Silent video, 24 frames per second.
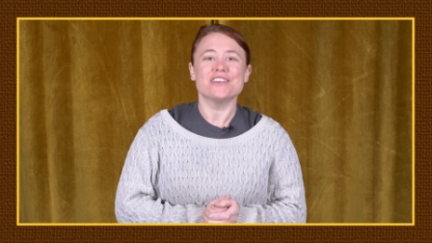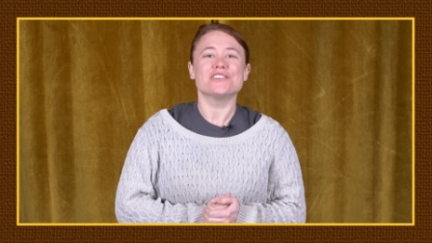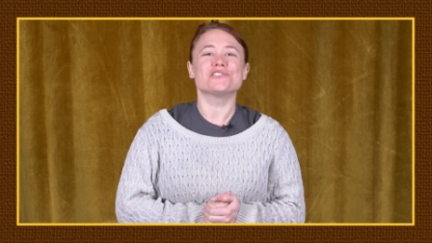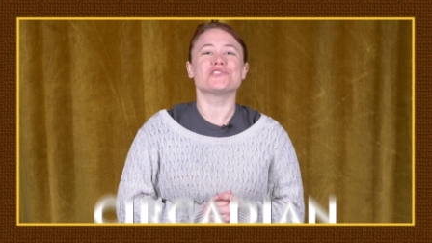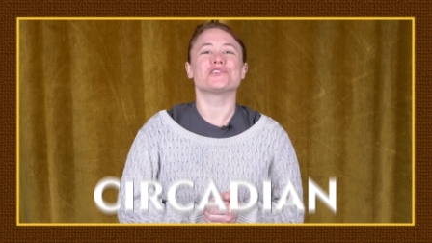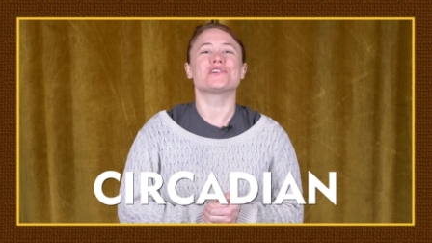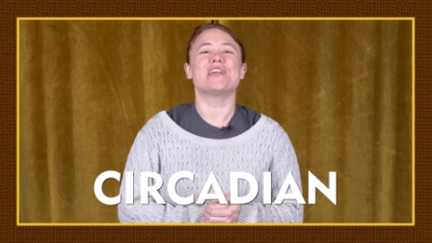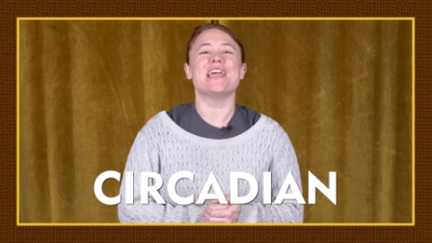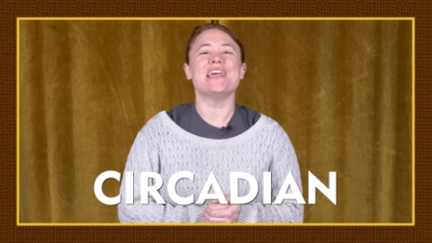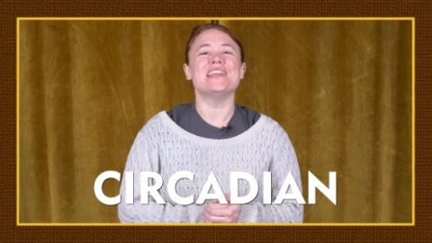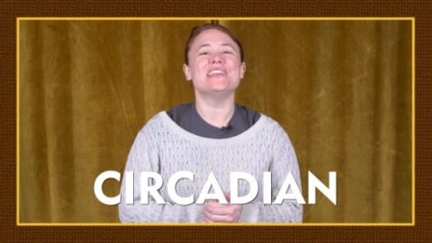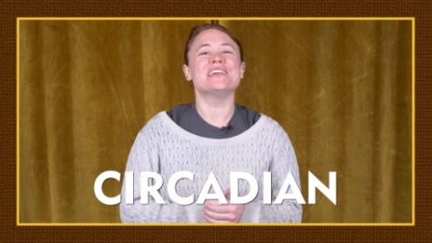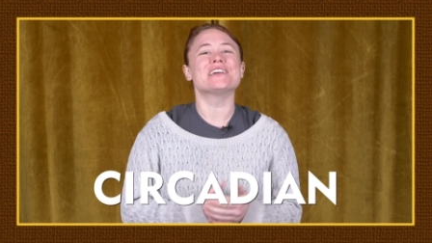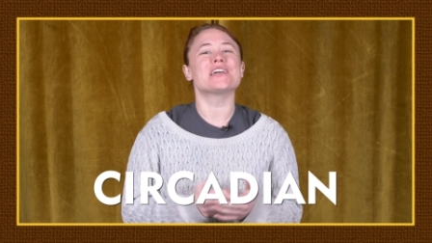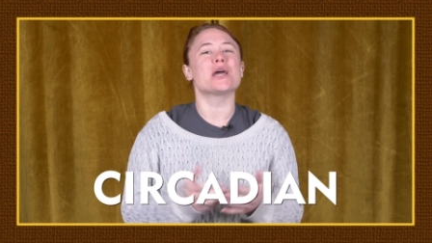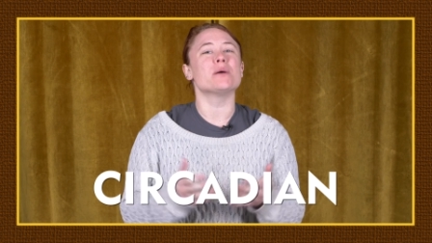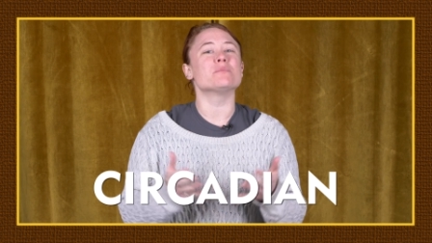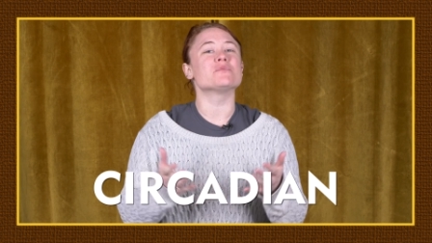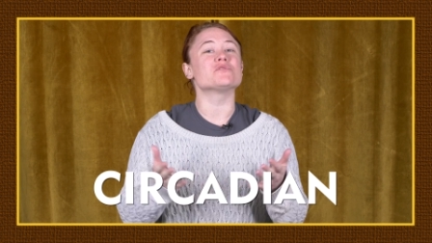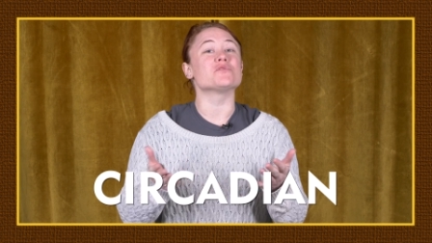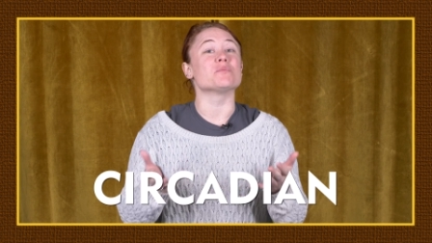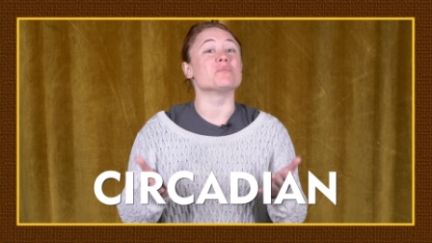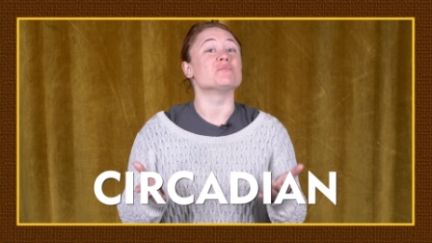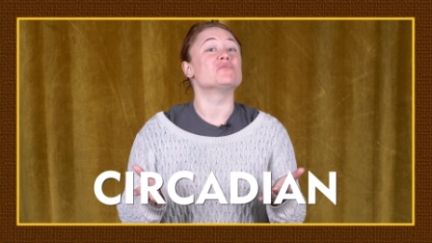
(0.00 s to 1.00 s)
Circadian
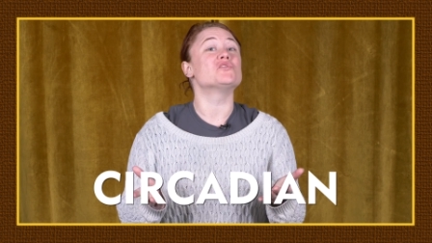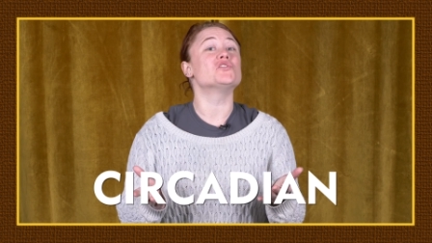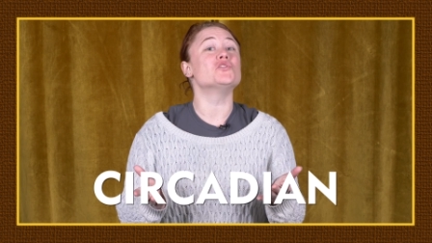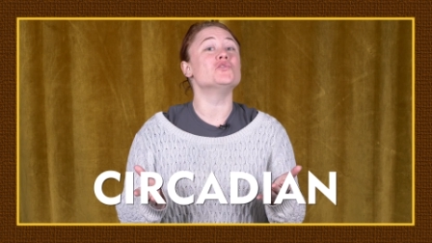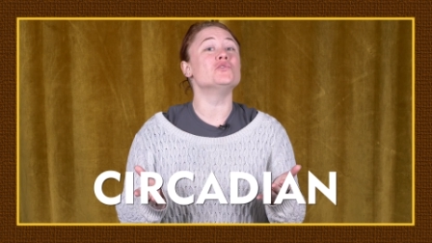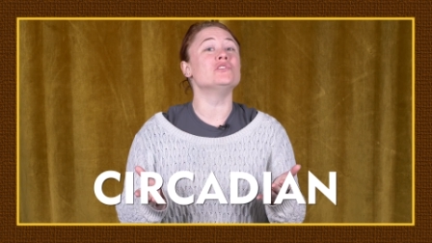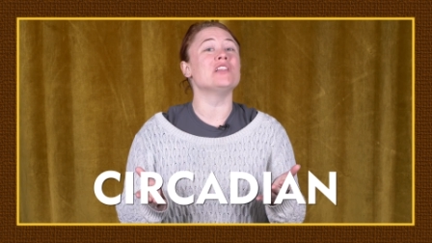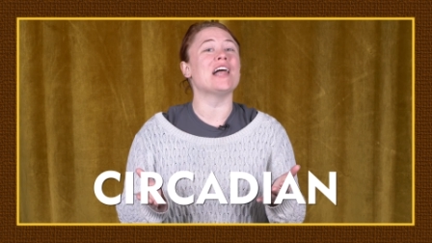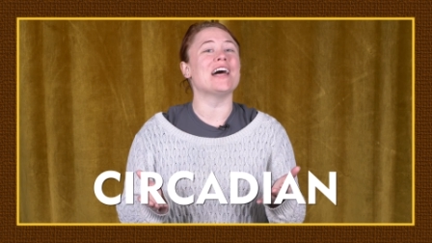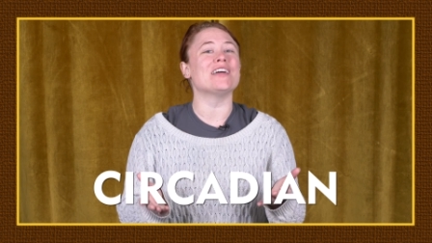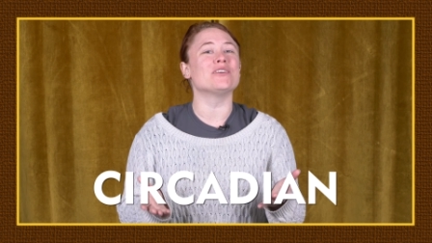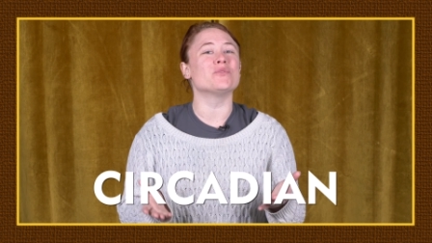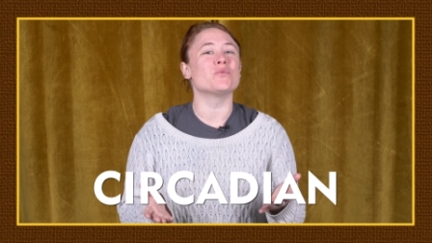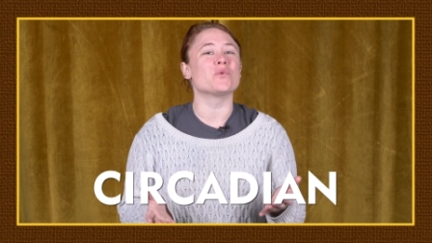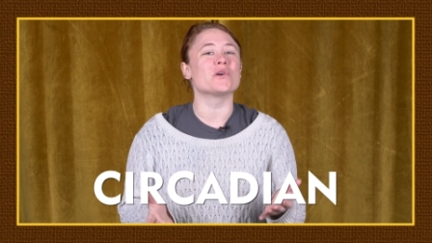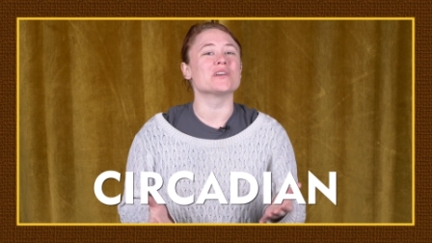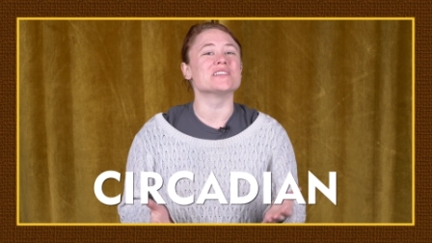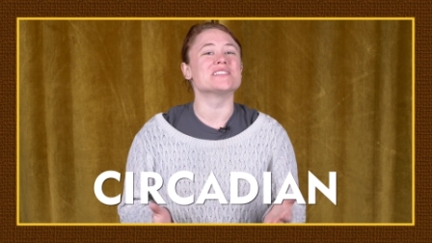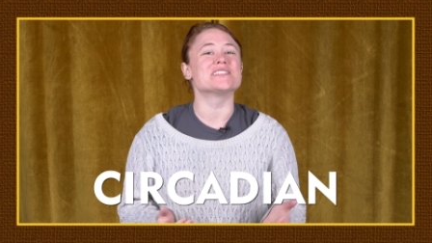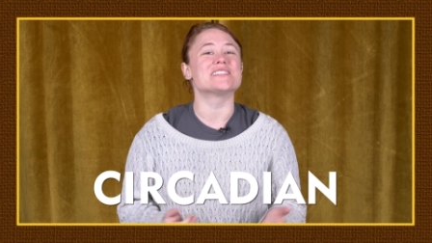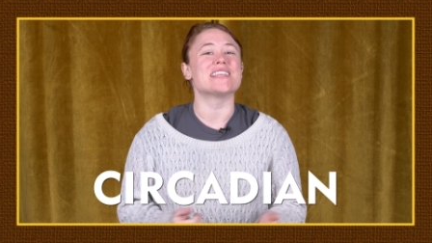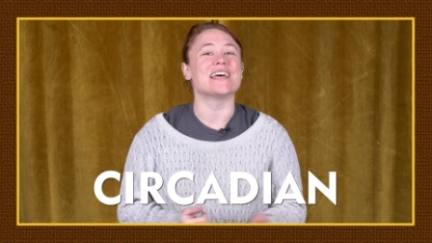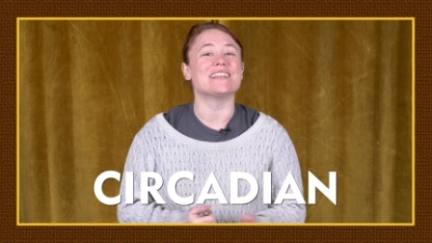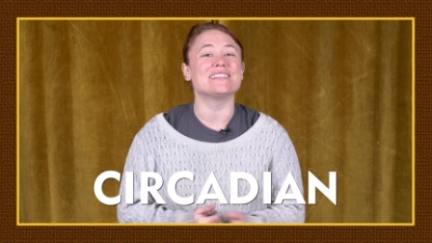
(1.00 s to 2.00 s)
comes from two Latin
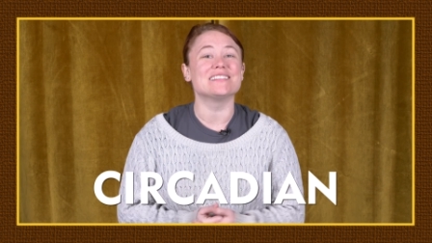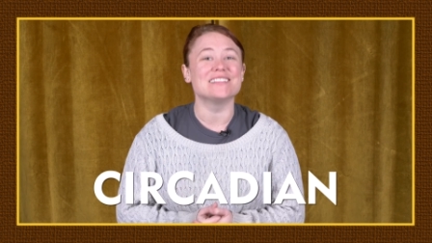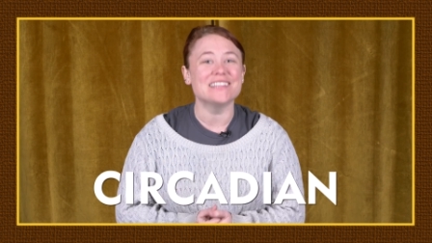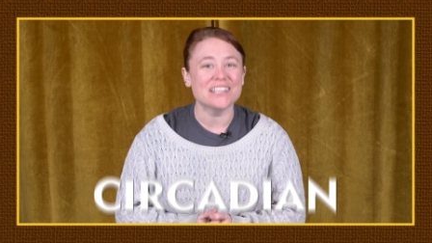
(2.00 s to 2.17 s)
words that